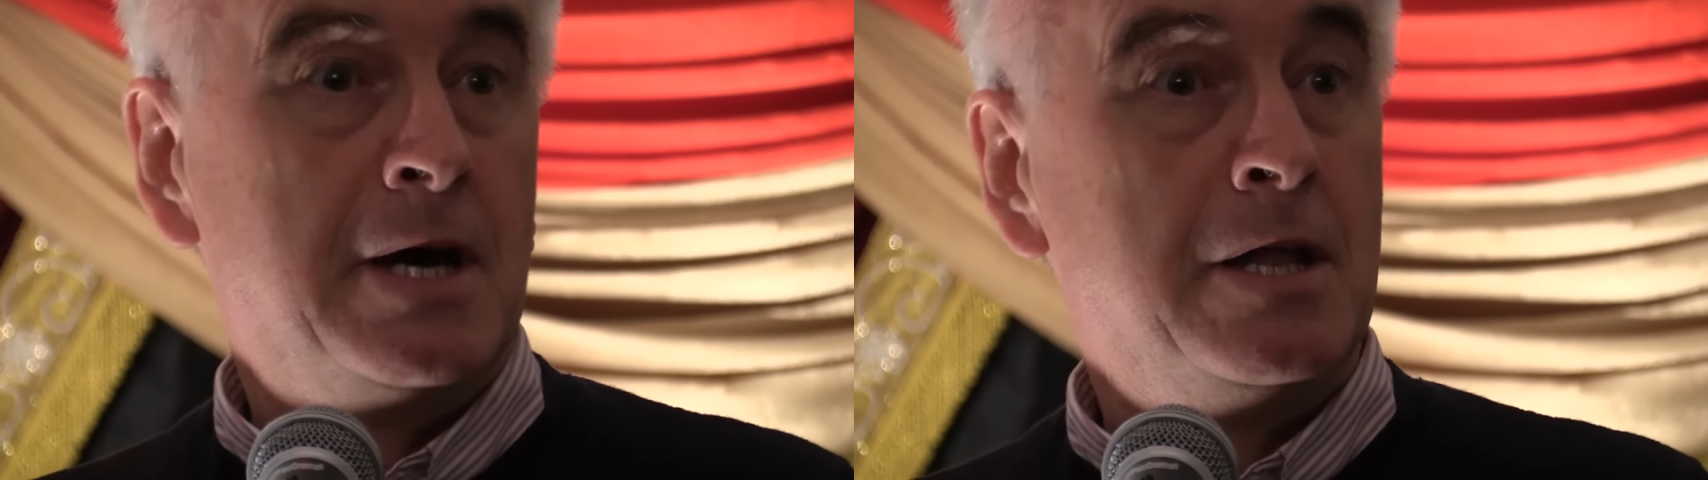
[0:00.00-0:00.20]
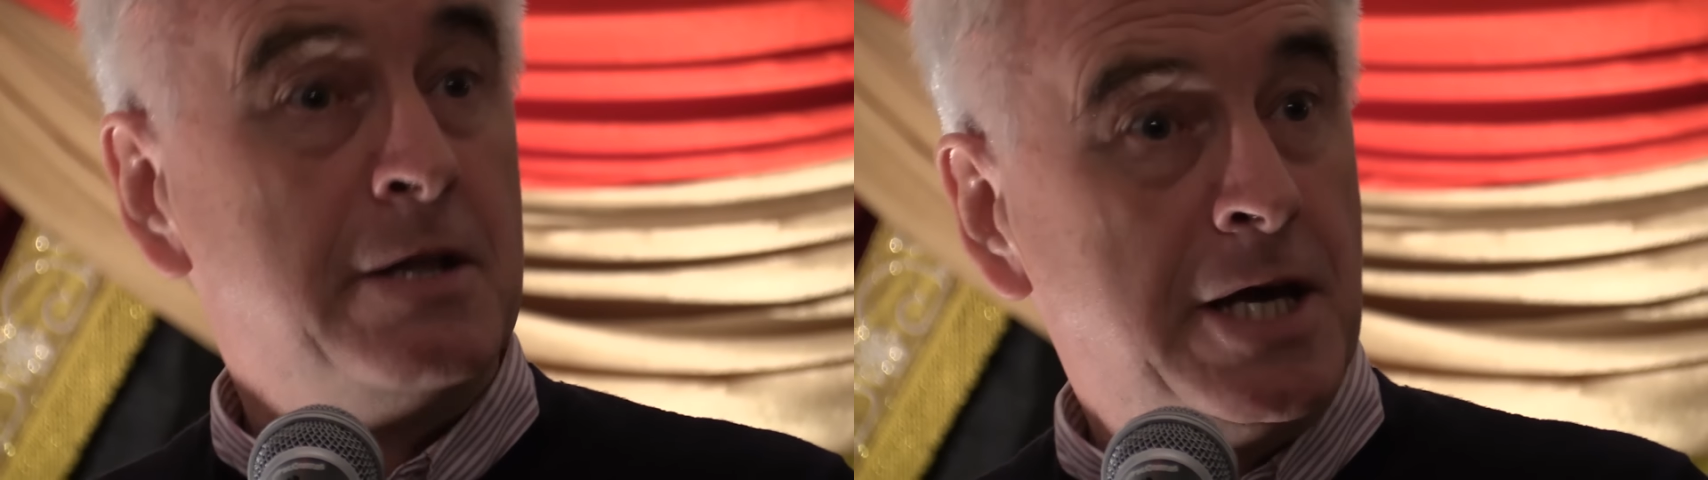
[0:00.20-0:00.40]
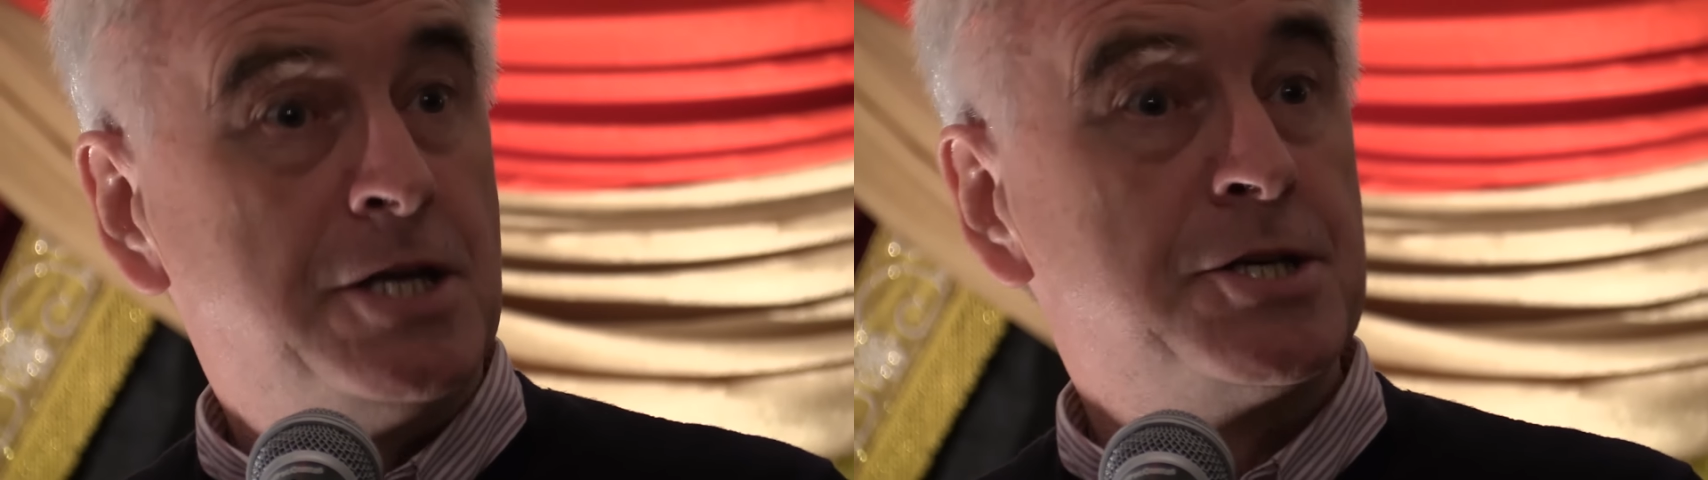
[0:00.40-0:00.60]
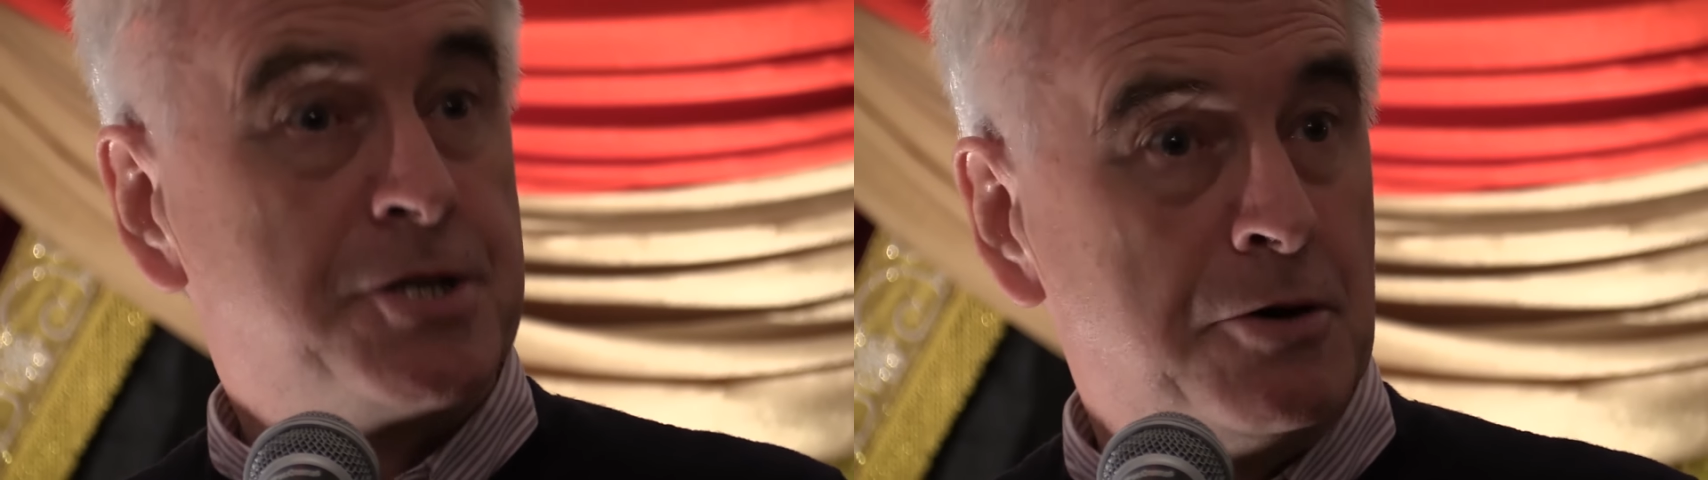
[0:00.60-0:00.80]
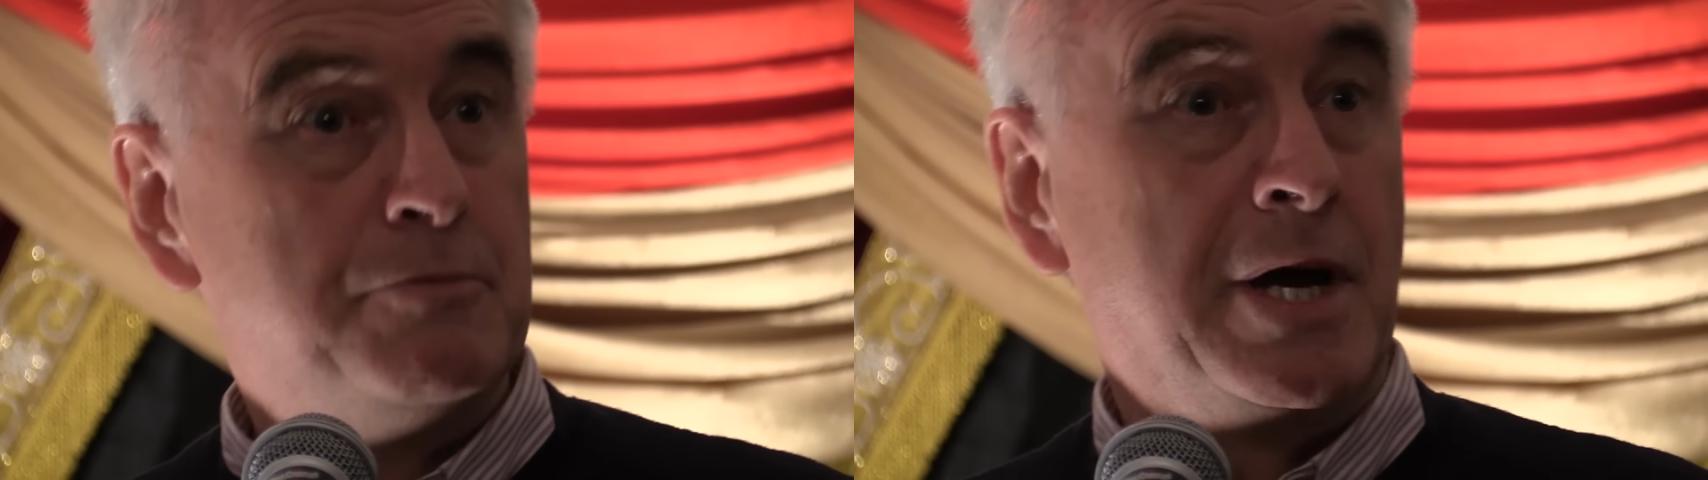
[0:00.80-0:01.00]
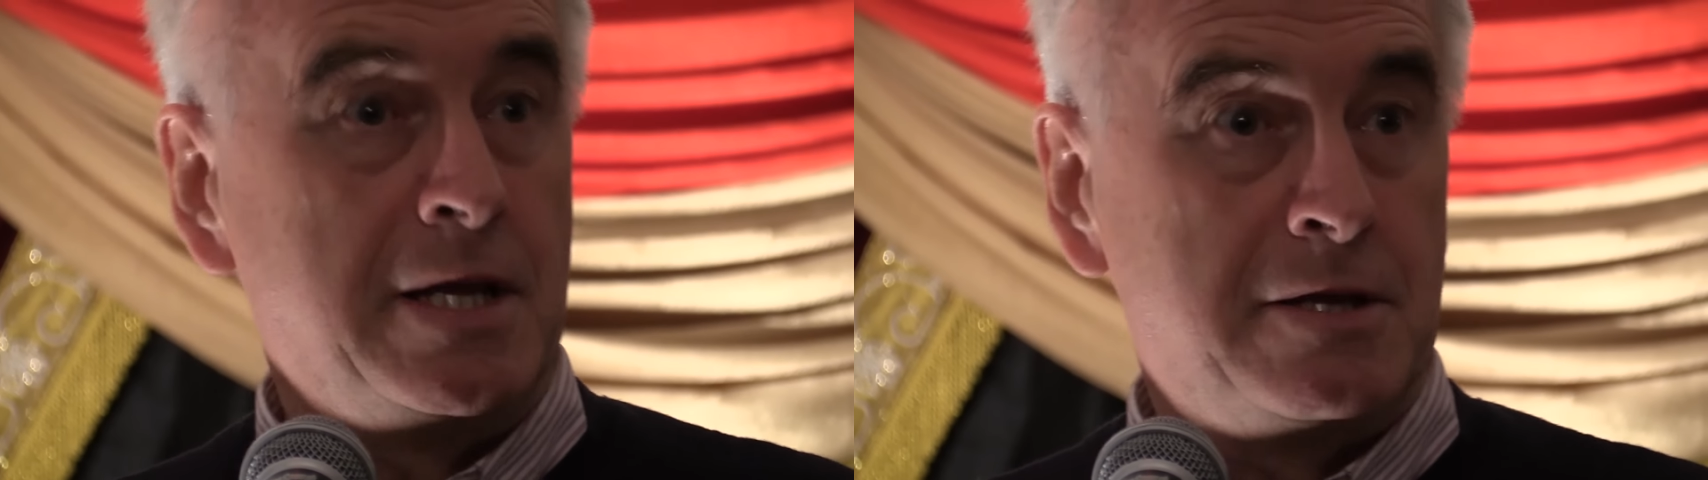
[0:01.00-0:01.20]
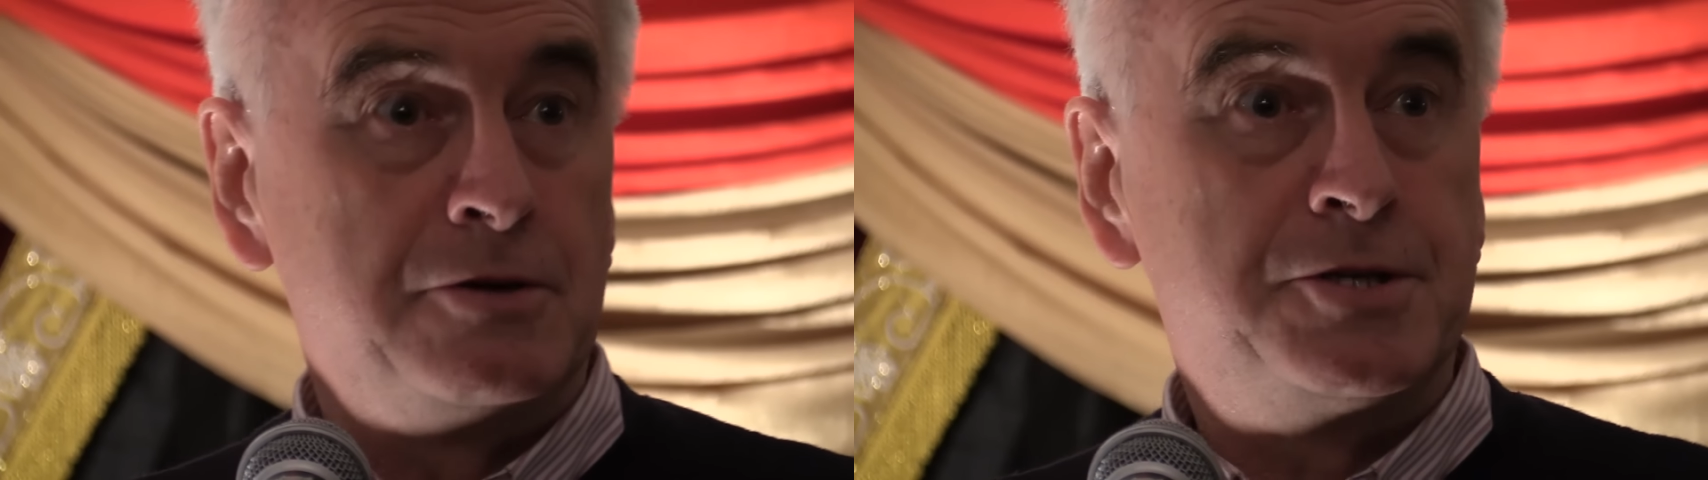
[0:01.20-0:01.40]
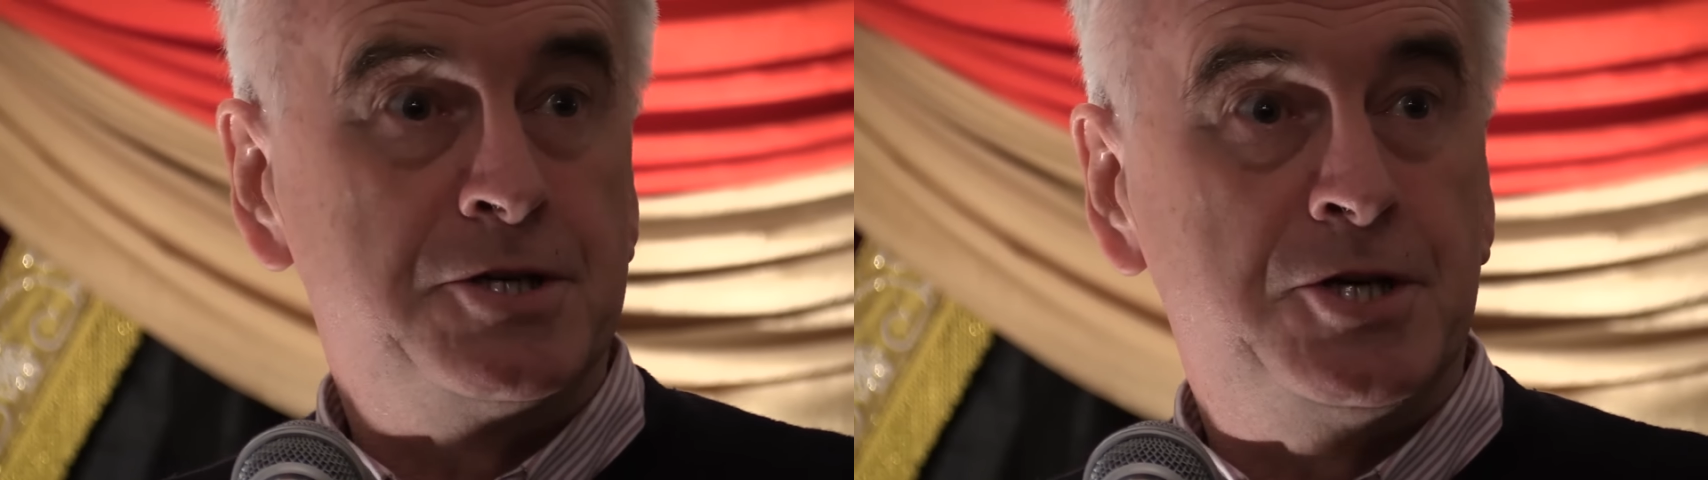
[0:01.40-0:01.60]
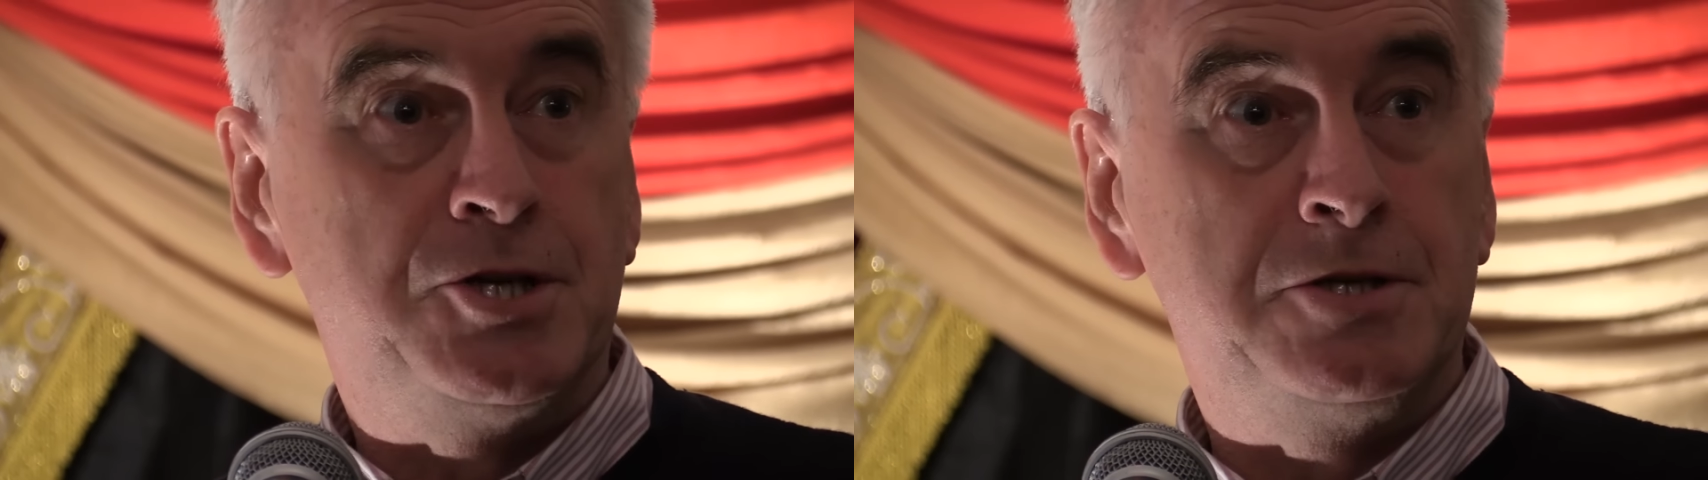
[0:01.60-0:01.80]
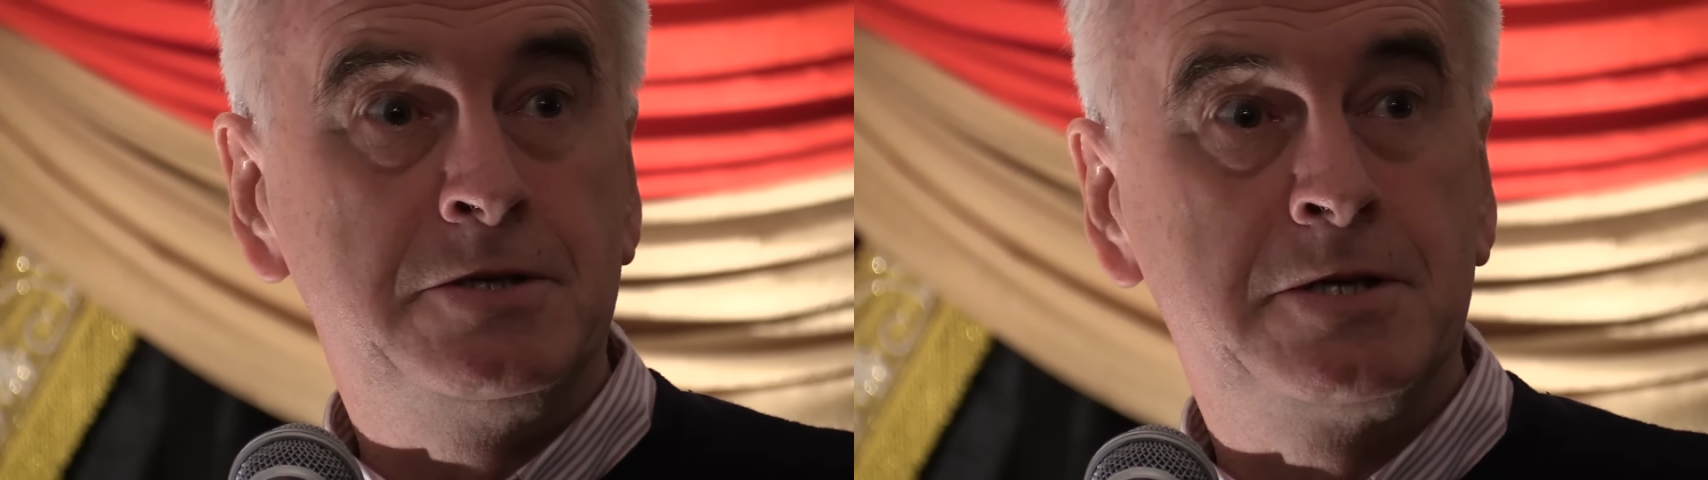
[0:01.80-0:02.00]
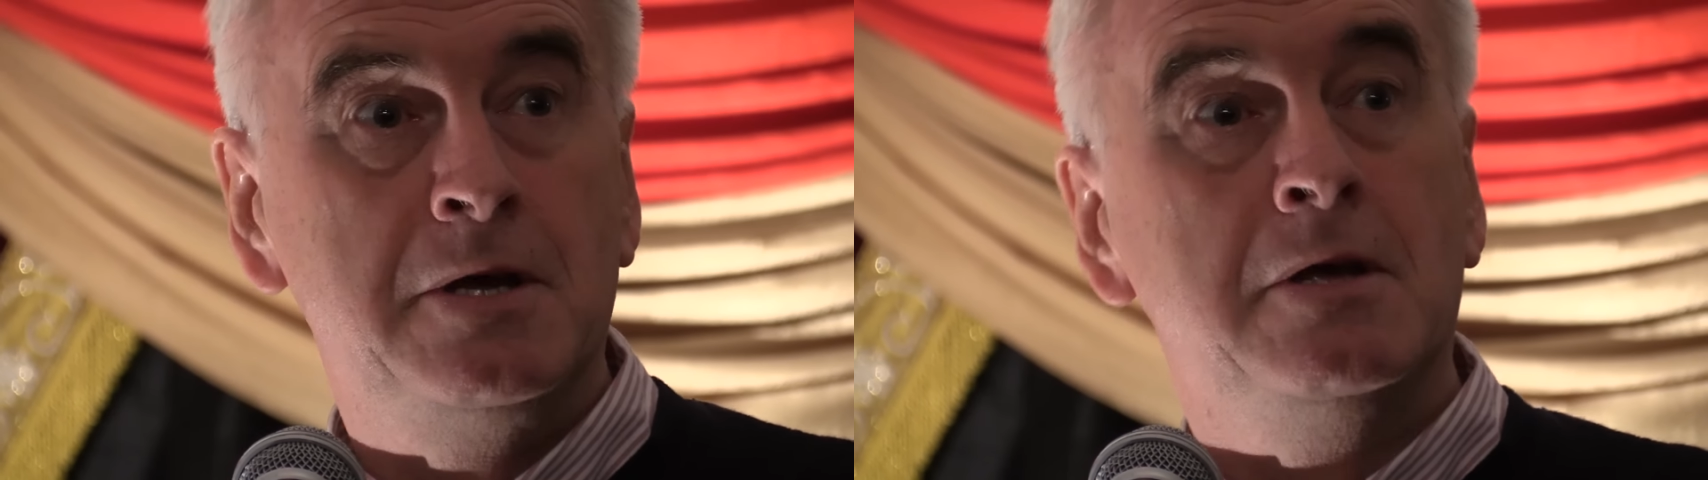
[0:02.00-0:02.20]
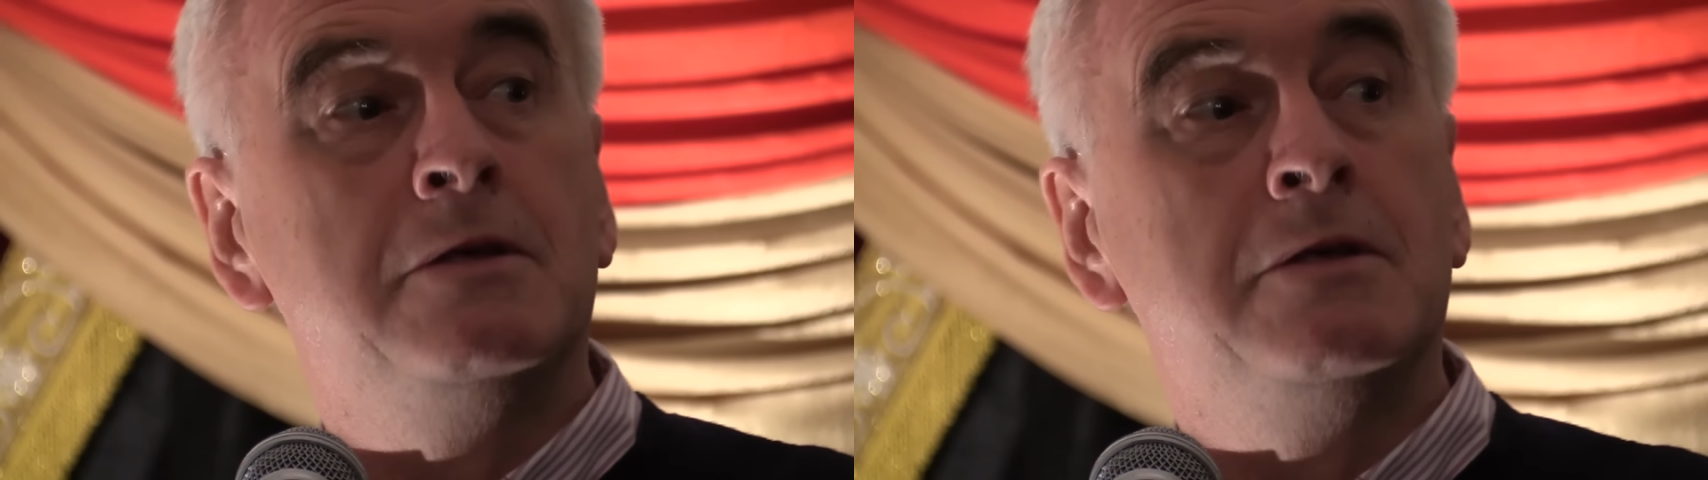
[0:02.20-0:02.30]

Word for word: and leaders don't make those decisions,